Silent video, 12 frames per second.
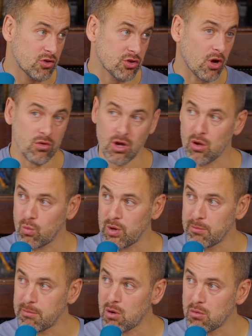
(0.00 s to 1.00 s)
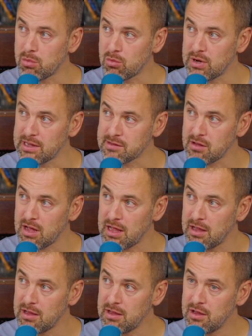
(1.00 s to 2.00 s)
don't go and win multiple yeah. leagues like.
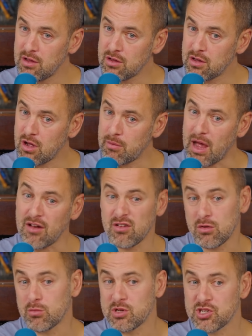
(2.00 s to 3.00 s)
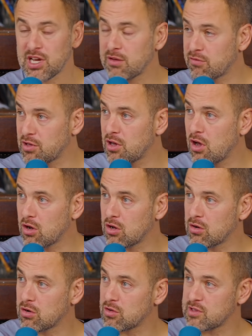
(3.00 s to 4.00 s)
You know, and it will be a shame for
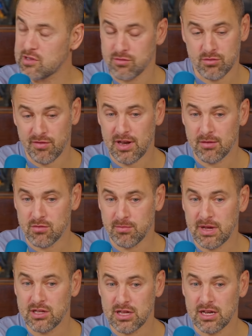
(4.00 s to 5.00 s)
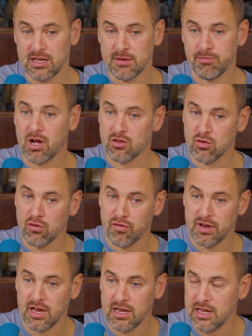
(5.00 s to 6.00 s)
Jurgen because yep. he's developed them. They, they, but I do
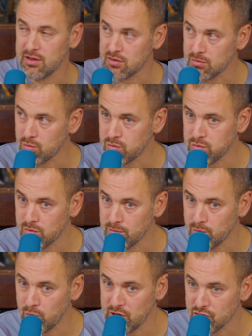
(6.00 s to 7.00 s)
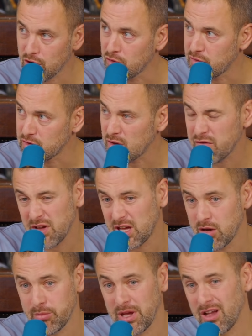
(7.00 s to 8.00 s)
think they need to mm. win trophies. I think
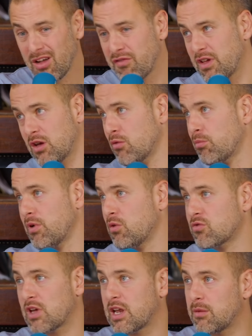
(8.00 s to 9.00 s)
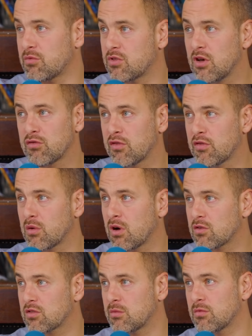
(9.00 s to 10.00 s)
he'll be. I think he'll. He'll say that yeah. himself if you
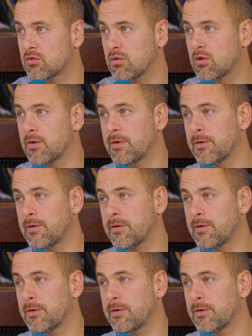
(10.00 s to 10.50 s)
asked him as well.